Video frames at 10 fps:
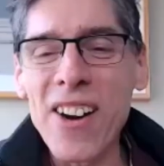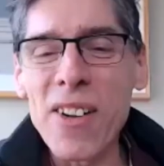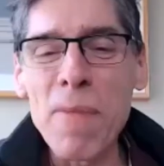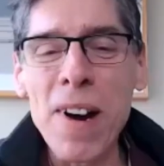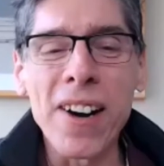to go
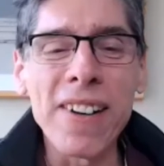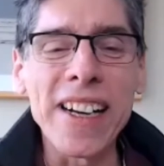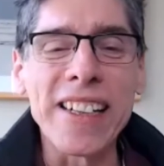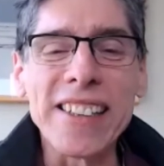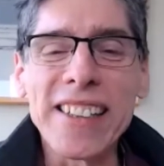with
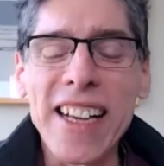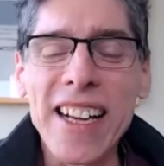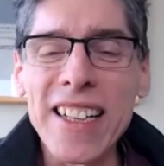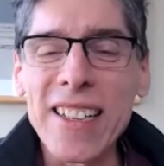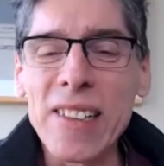margaritas.
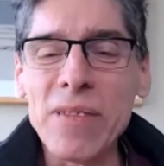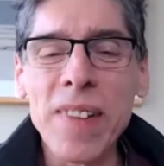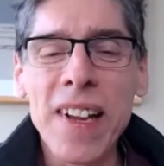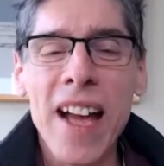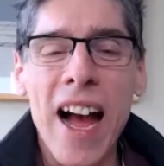
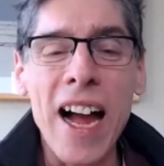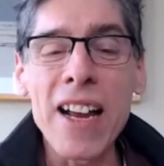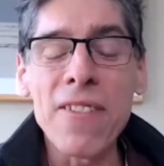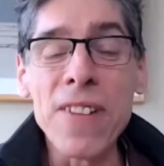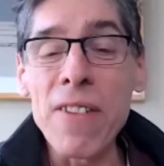I
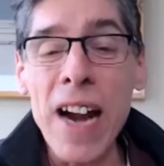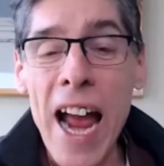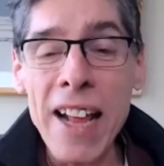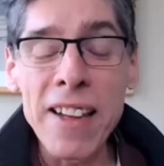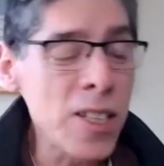have never
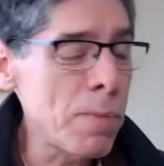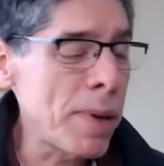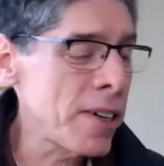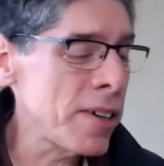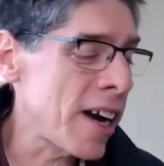had this
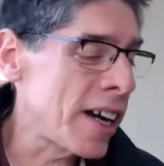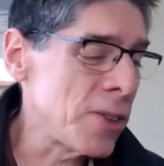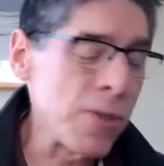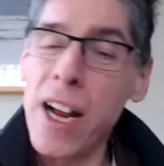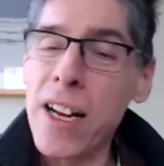beer. I
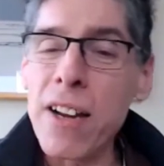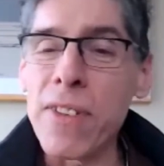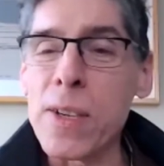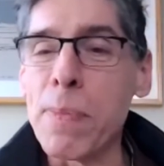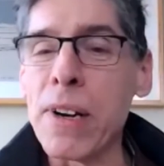do not have
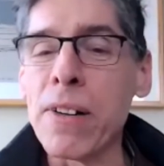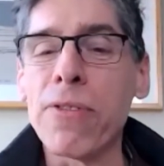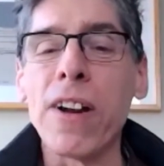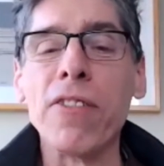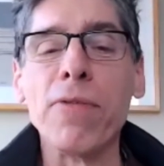this beer in
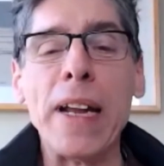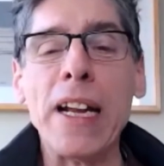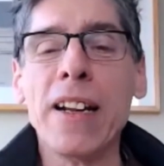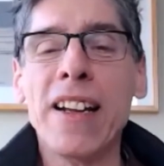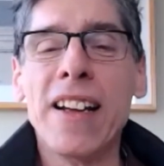front of
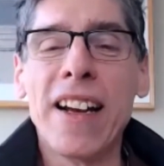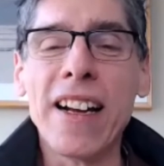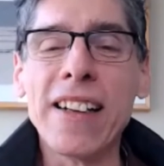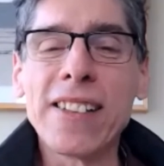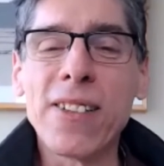me.
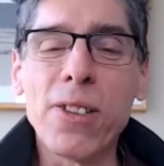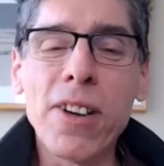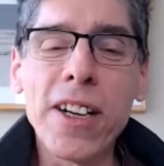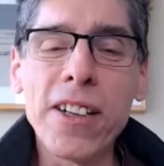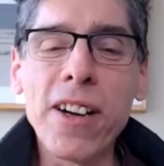So
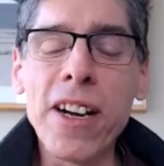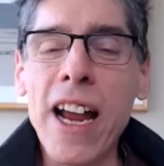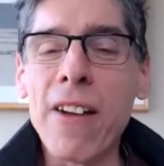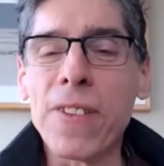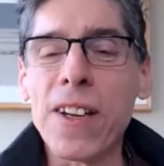Laura, you're going to
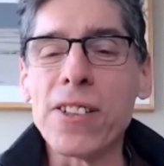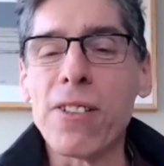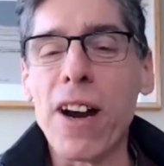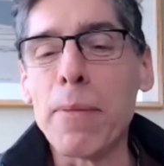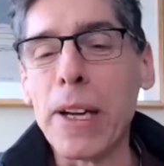have to
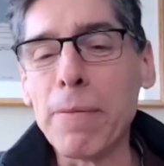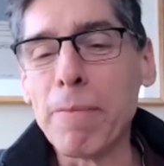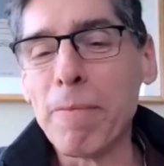describe it.